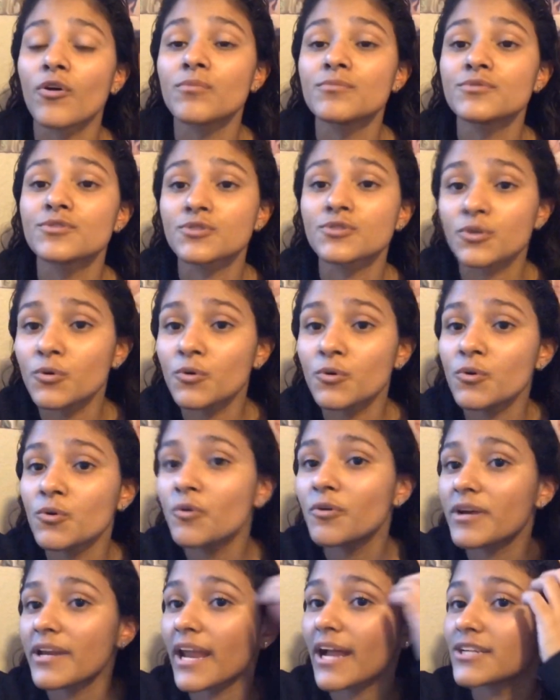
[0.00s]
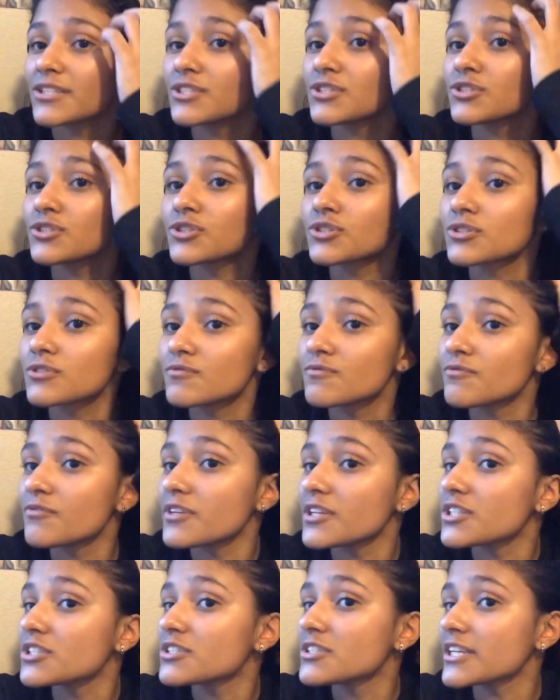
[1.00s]
Home school and I just
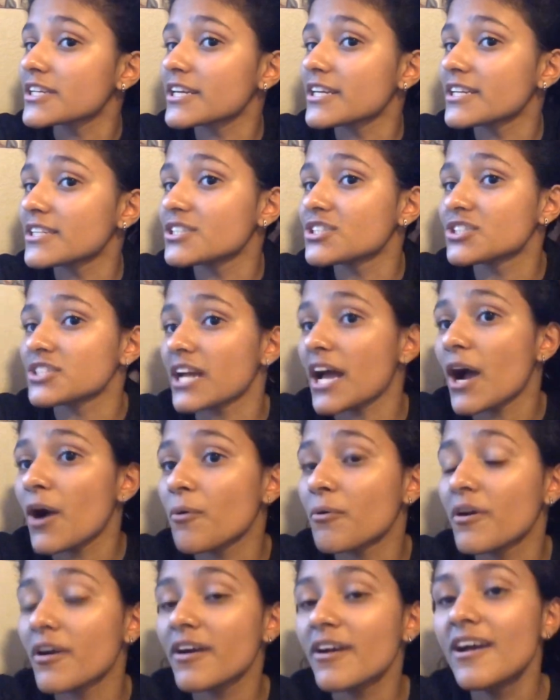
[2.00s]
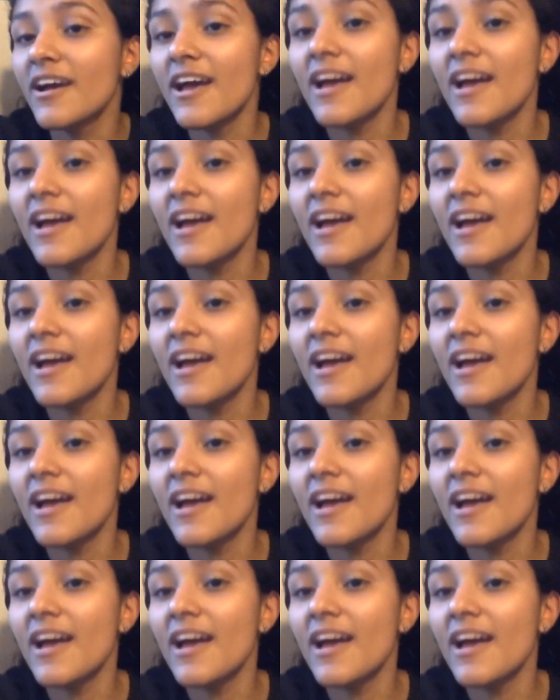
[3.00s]
finished taking a shower